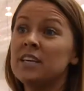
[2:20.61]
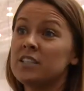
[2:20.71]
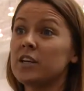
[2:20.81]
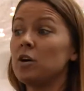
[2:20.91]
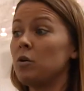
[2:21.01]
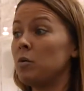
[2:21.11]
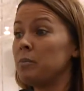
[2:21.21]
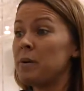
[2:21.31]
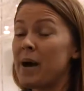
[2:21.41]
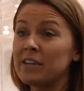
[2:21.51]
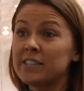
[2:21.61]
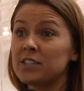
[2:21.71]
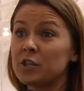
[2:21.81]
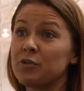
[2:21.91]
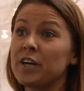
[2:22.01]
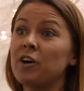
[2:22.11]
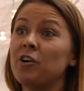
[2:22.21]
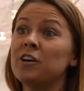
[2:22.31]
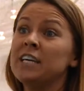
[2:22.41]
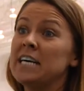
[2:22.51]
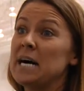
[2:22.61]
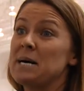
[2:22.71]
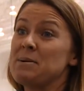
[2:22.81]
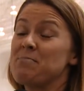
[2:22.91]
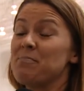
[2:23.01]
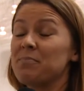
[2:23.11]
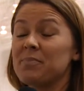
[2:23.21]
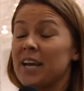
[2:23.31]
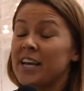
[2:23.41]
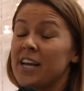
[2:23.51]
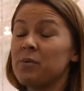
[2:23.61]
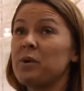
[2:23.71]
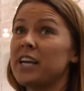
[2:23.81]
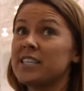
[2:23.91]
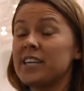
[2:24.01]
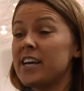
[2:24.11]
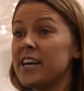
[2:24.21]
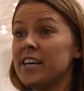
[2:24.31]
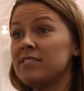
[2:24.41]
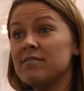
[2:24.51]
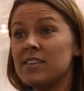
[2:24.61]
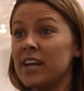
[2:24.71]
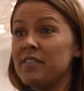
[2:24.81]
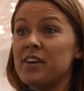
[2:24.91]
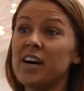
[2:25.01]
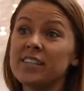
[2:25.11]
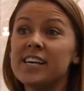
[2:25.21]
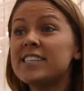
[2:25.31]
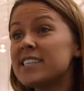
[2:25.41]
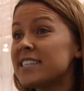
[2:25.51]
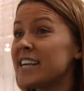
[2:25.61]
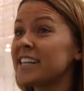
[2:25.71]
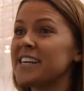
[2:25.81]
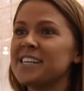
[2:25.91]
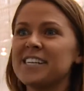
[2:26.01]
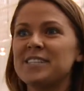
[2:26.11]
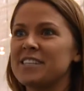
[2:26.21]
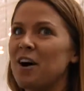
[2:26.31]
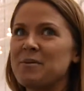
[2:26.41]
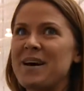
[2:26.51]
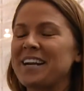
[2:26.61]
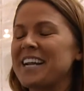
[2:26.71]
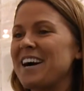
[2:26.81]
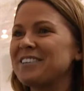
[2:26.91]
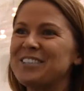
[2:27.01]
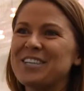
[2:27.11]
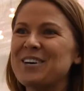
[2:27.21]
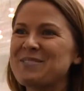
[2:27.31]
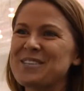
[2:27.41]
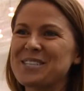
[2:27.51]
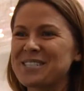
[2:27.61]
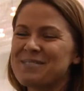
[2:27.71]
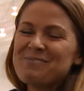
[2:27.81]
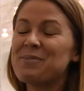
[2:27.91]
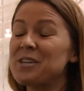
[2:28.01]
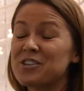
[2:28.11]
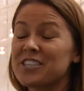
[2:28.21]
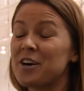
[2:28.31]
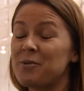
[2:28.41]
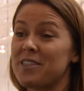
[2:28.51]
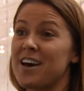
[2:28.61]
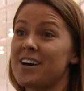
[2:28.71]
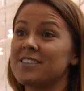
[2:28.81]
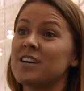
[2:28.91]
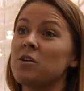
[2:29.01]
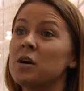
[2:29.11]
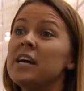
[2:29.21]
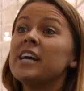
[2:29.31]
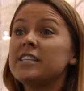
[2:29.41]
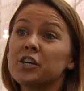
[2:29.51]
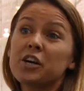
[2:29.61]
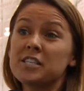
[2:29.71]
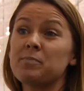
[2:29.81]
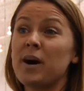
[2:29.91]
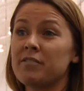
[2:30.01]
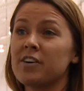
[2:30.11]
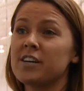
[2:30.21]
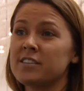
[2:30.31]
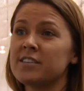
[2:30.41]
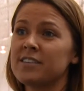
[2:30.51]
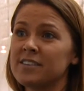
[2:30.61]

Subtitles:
So the bounces are real. Again, we get to hit, and if it hits the ceiling, it's automatic it out. We just go with that. So it's a great spot for us.